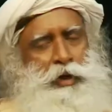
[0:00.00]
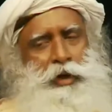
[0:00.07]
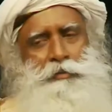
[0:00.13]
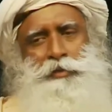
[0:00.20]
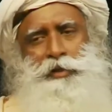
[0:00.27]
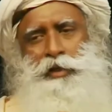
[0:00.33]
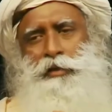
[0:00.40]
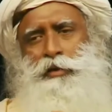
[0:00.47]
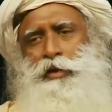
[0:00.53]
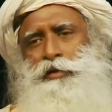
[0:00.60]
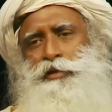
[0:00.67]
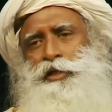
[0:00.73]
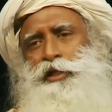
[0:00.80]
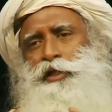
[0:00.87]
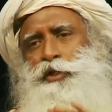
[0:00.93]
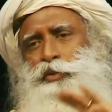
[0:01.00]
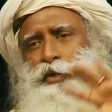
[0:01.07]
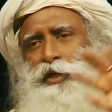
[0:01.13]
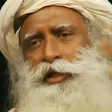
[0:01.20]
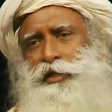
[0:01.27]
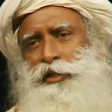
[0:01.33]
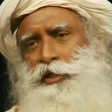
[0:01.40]
I'm not telling you
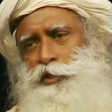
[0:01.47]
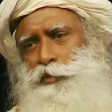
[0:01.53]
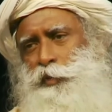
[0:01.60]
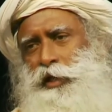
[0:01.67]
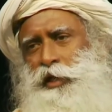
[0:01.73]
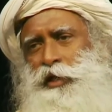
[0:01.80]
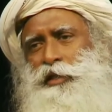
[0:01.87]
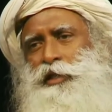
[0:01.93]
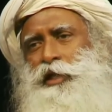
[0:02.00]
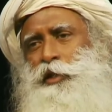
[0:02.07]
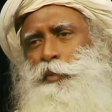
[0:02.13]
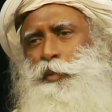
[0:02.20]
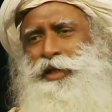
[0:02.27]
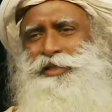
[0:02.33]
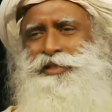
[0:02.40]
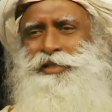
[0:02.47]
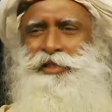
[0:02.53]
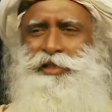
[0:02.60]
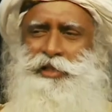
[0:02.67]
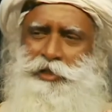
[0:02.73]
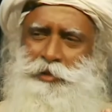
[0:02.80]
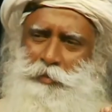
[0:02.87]
eat this way, eat that way.
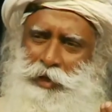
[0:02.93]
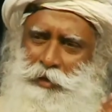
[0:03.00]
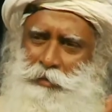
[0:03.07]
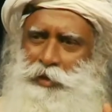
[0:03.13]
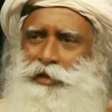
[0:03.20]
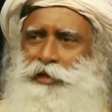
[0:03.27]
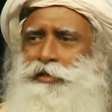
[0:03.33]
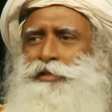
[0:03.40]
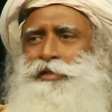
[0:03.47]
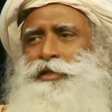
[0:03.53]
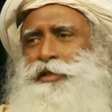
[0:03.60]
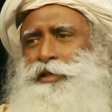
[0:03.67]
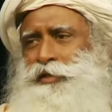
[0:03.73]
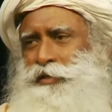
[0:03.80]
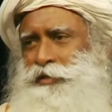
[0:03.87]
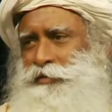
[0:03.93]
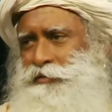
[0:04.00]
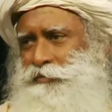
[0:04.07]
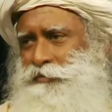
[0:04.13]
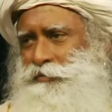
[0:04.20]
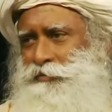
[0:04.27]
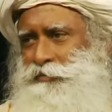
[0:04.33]
Just experiment and see,
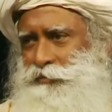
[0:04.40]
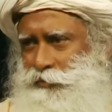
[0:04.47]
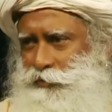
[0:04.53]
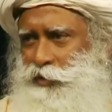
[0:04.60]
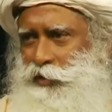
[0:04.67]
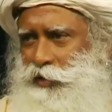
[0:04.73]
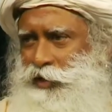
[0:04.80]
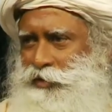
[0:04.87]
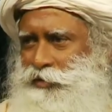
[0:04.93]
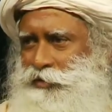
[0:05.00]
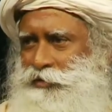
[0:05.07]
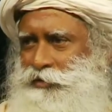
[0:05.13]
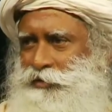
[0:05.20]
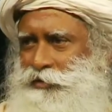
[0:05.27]
all right?